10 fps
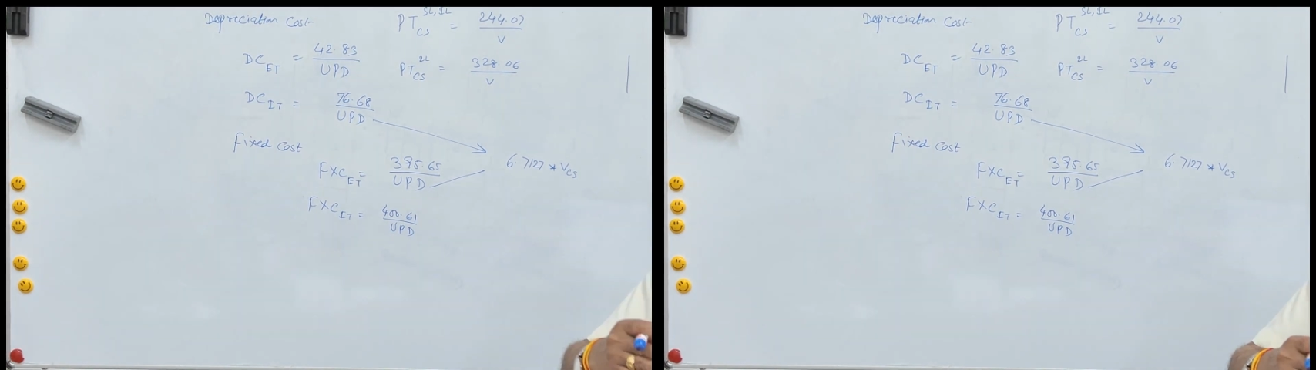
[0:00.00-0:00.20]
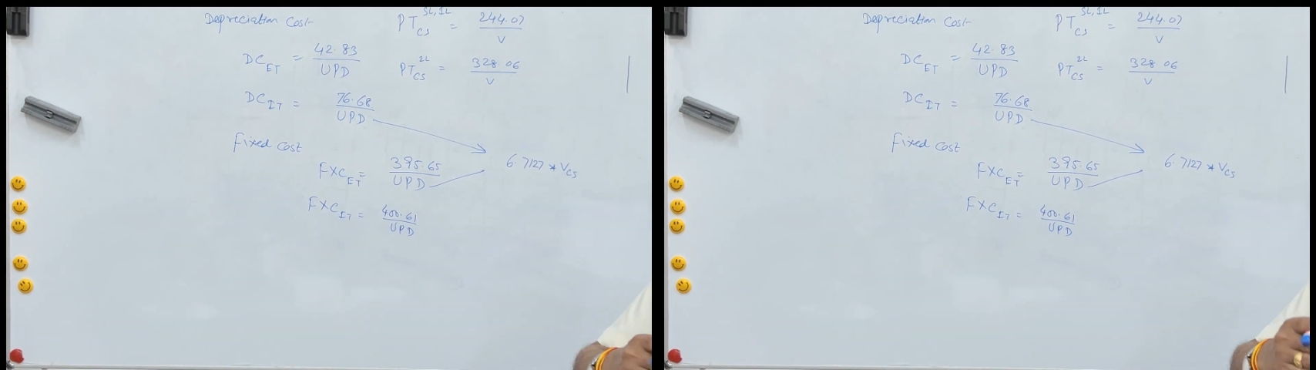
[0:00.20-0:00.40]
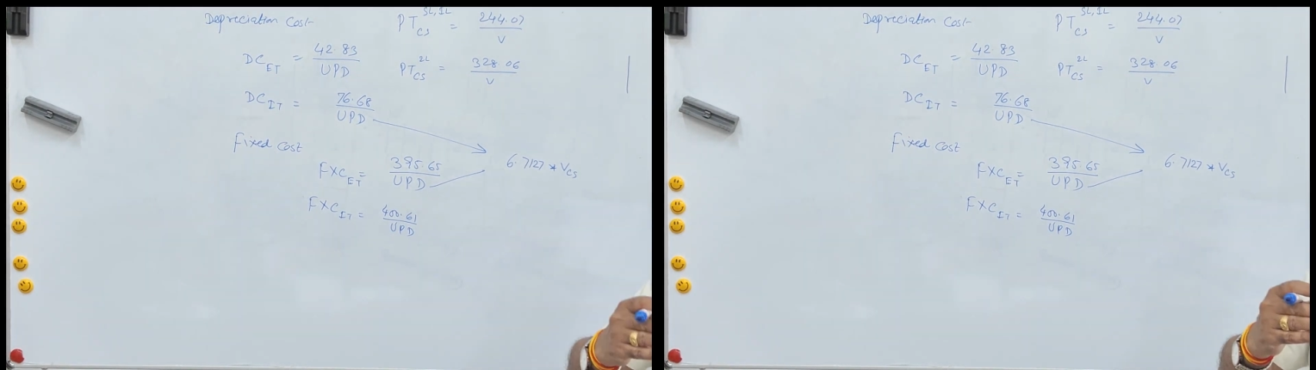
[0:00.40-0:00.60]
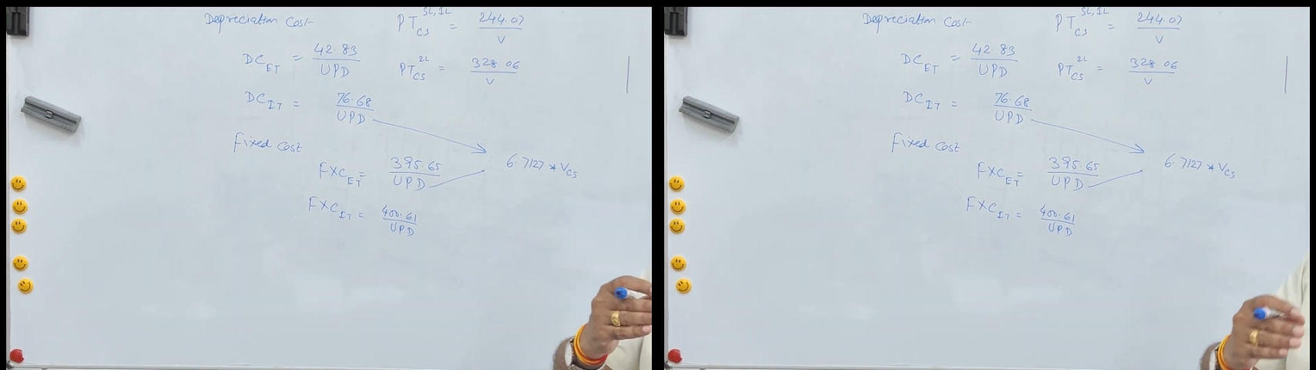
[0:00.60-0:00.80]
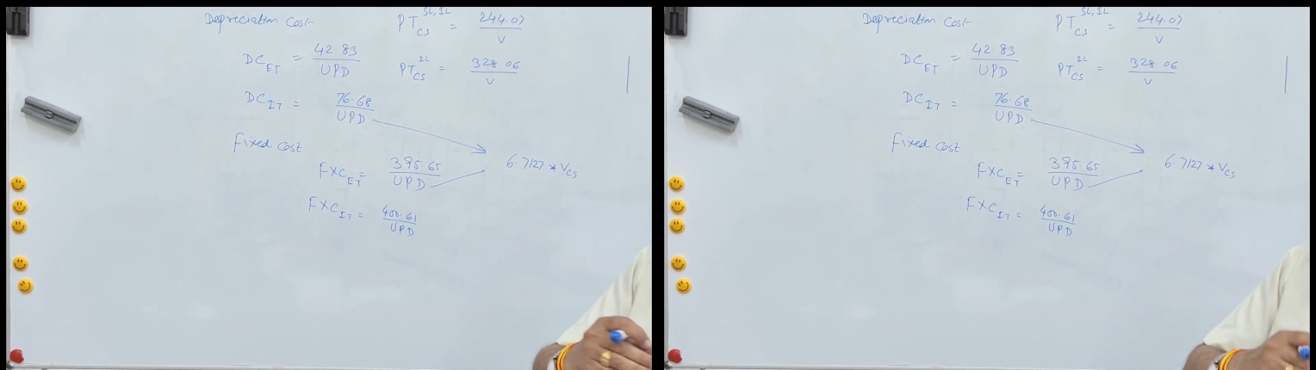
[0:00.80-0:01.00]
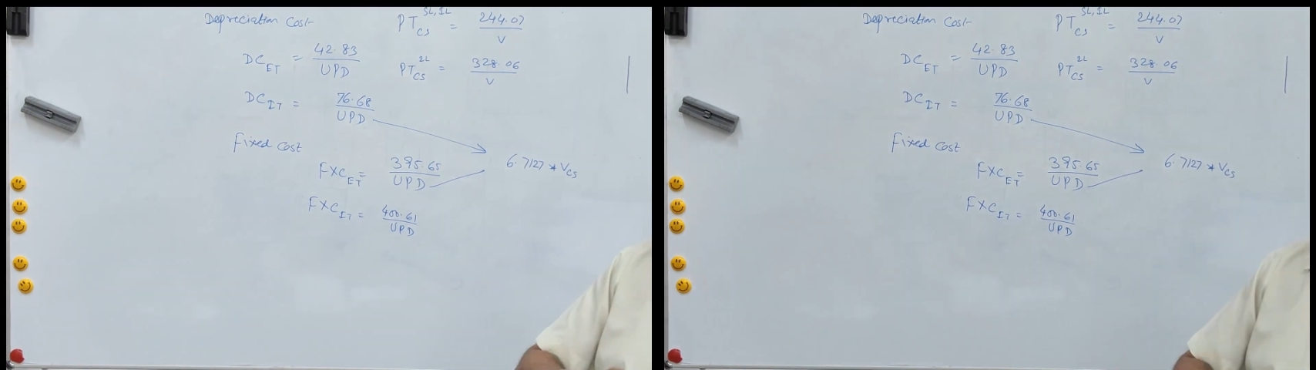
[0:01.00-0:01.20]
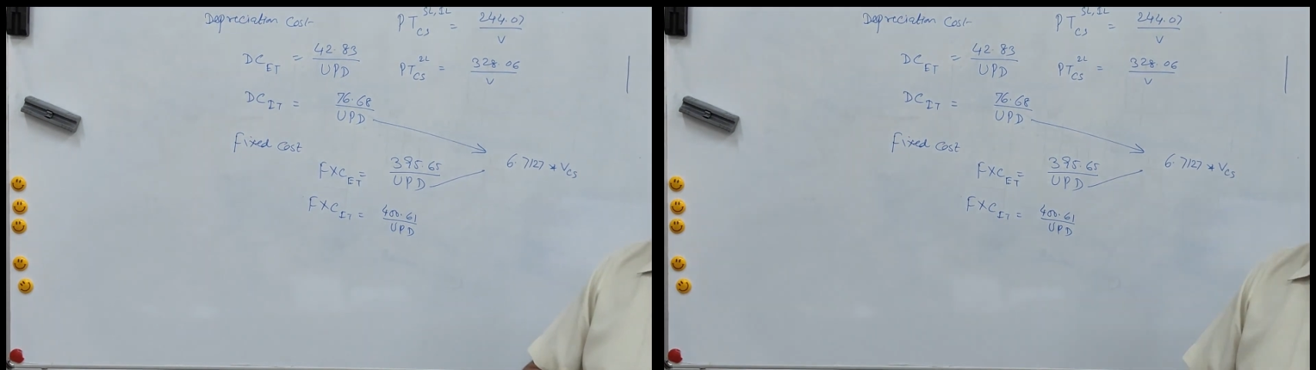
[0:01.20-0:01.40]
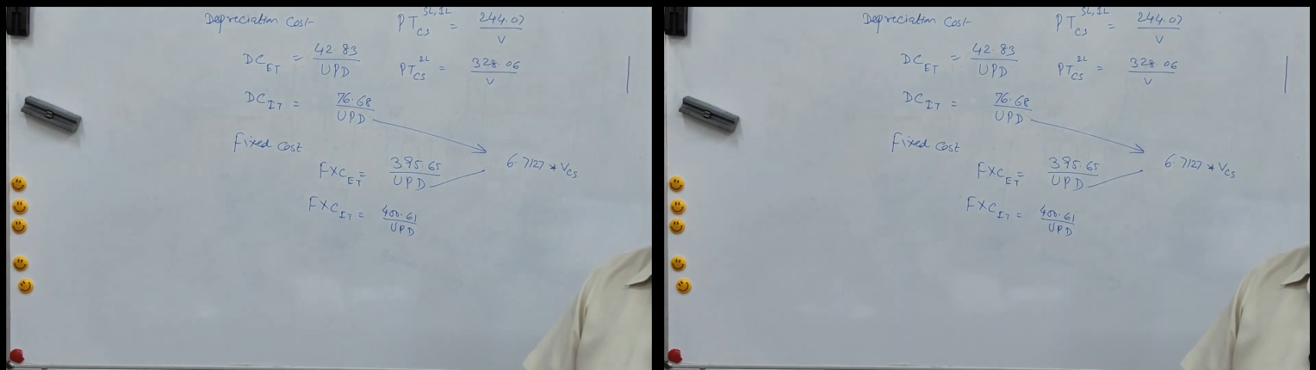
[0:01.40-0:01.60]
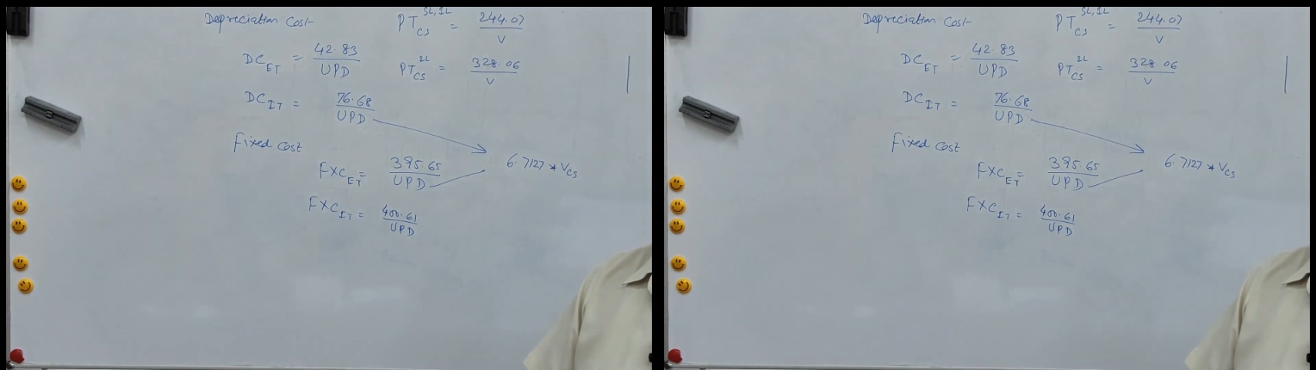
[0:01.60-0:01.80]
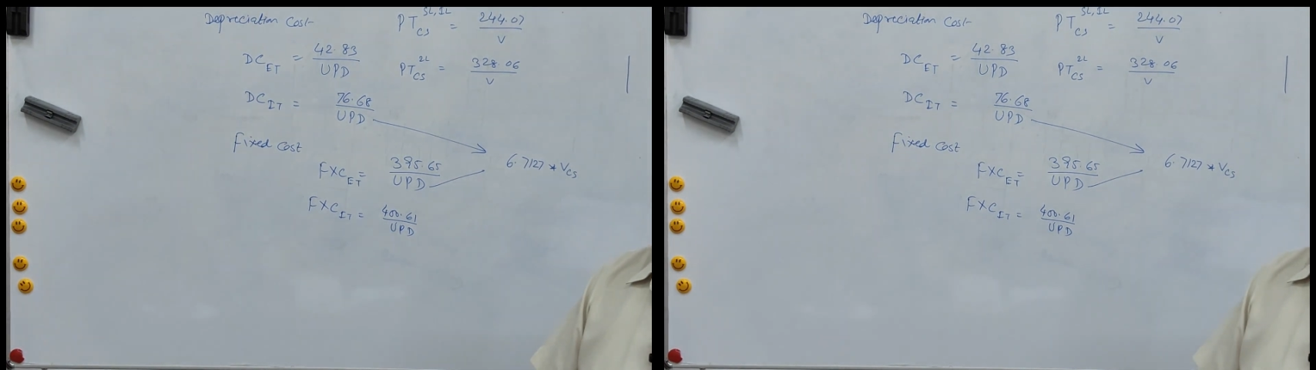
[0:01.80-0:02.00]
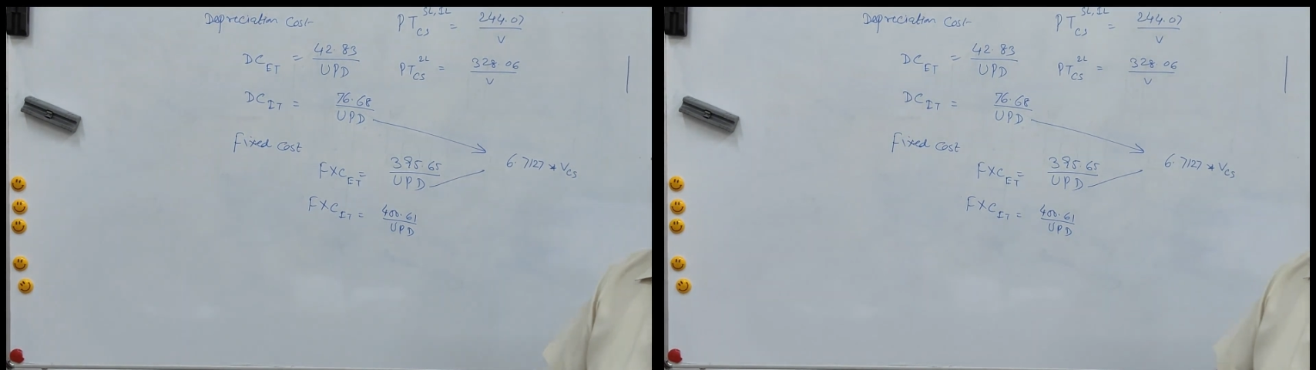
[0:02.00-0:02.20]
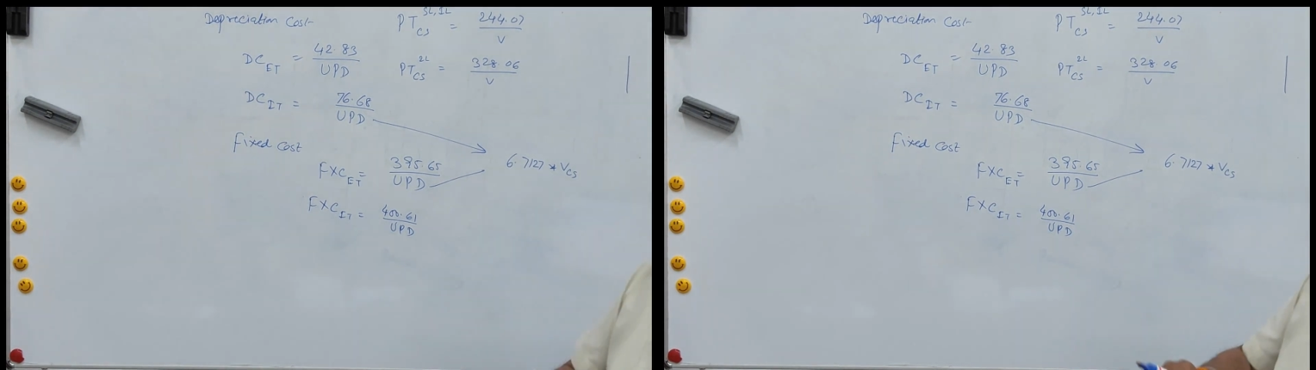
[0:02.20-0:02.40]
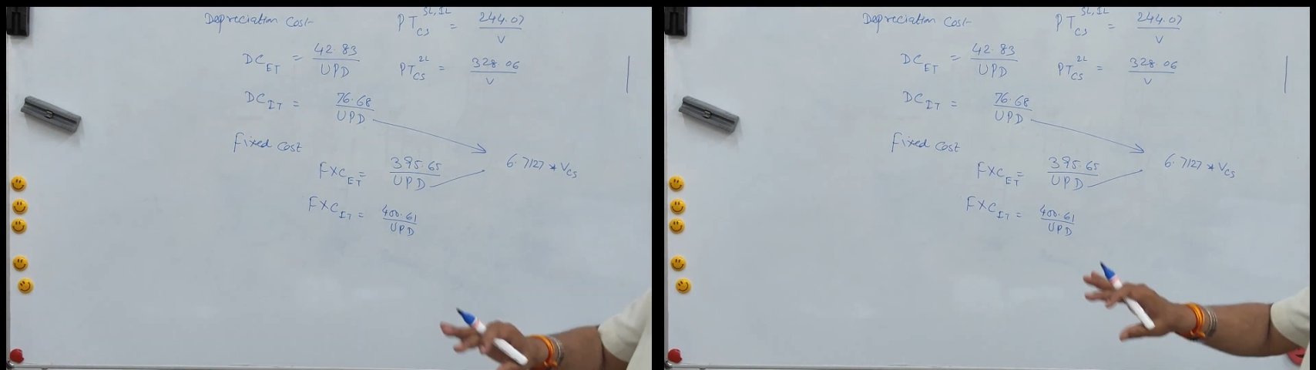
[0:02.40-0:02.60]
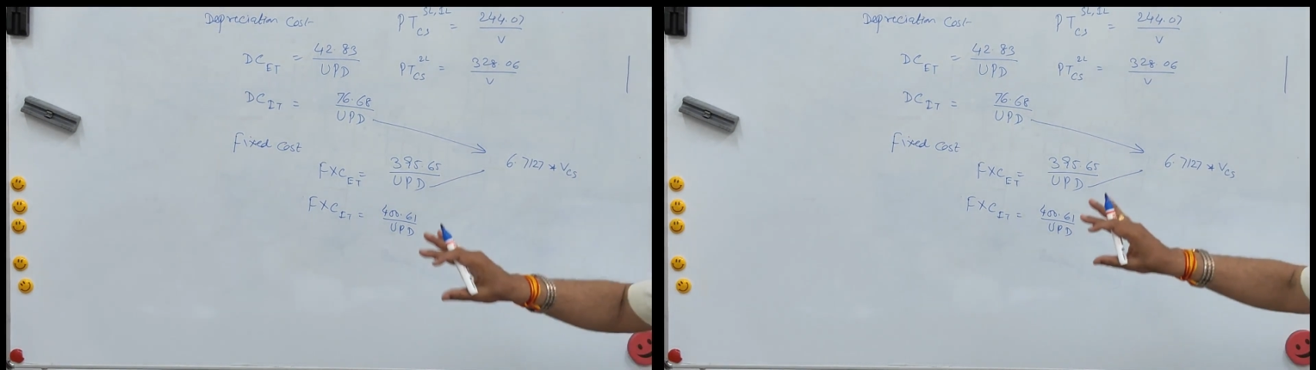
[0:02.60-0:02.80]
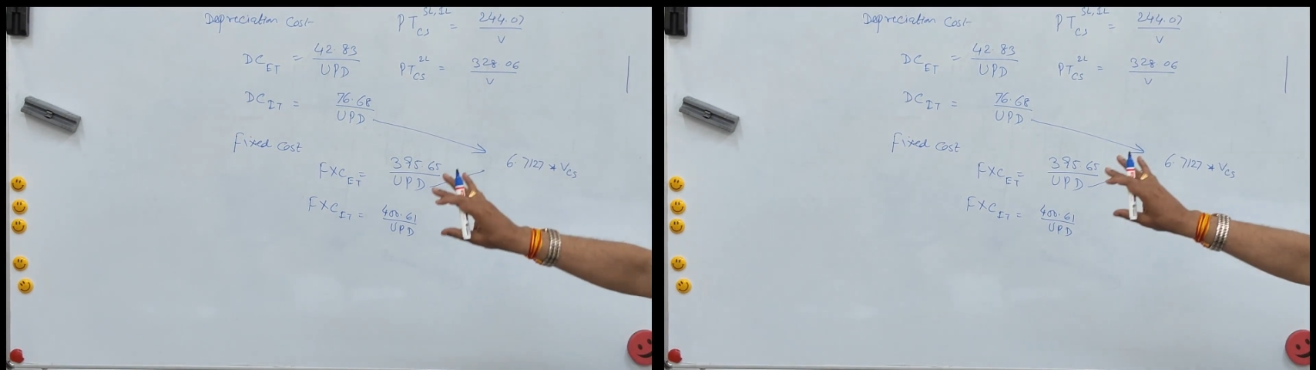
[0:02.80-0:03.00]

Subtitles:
Nobody's mouth can be seen.